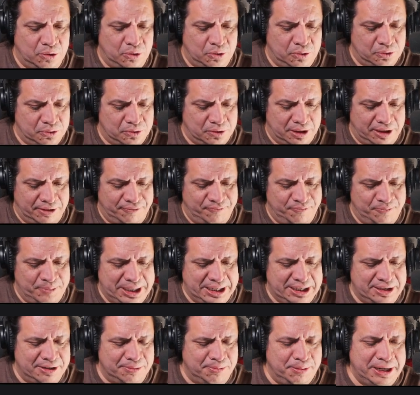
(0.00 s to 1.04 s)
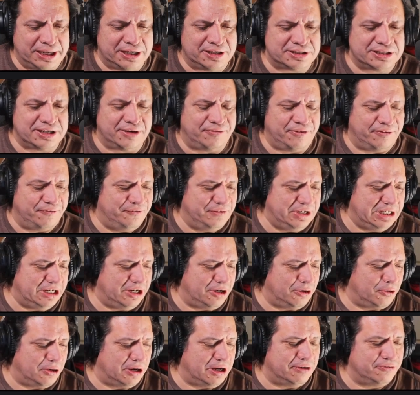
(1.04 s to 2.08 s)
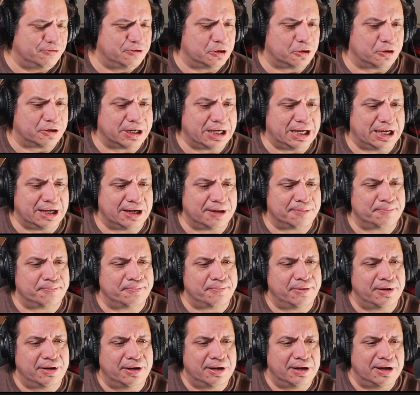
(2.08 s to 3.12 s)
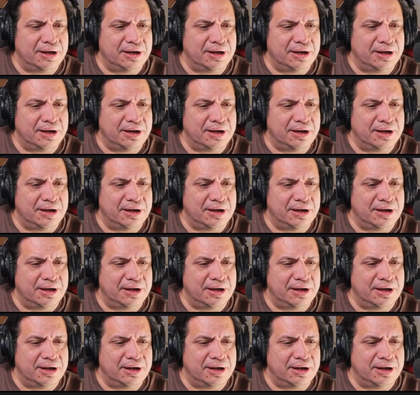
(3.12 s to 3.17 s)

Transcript: or make yourself a video of your game,